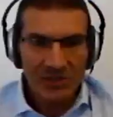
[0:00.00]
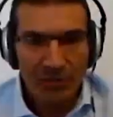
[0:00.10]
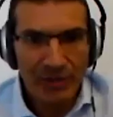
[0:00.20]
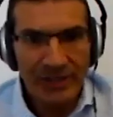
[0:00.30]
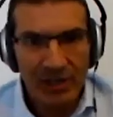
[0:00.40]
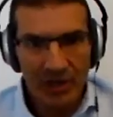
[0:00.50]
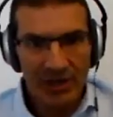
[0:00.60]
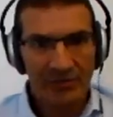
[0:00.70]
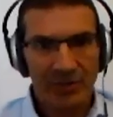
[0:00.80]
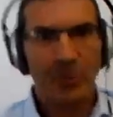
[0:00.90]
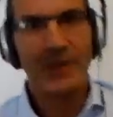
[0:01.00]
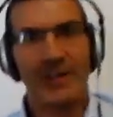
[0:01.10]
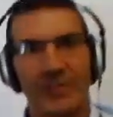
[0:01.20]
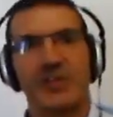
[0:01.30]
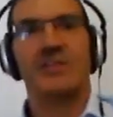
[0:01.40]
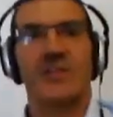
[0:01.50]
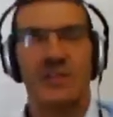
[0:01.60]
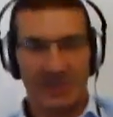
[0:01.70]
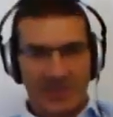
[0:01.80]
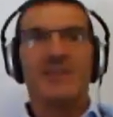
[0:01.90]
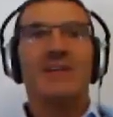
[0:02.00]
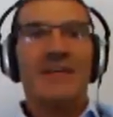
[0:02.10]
Shireen. Hi, everyone. I think